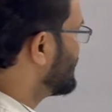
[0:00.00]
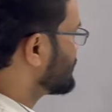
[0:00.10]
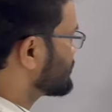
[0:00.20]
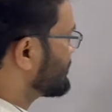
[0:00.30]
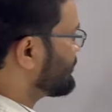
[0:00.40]

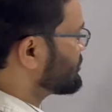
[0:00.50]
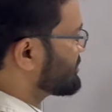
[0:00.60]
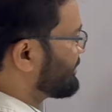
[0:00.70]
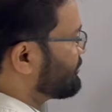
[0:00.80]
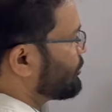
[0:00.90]
So suppose
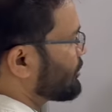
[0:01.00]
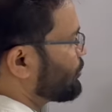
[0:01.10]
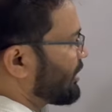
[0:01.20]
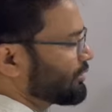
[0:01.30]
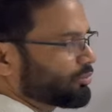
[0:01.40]
W1
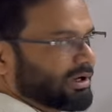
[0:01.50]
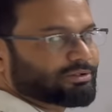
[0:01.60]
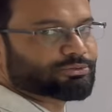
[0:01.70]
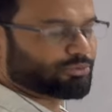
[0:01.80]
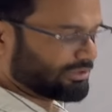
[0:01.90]
want to
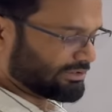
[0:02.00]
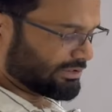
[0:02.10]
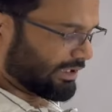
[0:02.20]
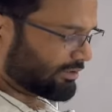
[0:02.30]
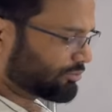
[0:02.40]
execute this
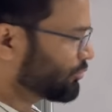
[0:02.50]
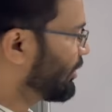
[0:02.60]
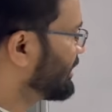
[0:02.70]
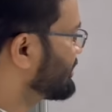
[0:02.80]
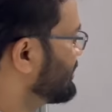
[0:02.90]
task. So
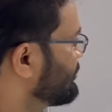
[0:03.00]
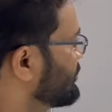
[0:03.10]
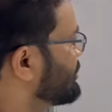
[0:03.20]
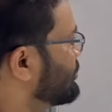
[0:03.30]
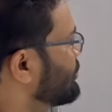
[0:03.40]
what we would
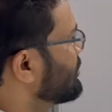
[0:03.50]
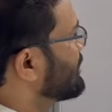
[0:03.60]
do,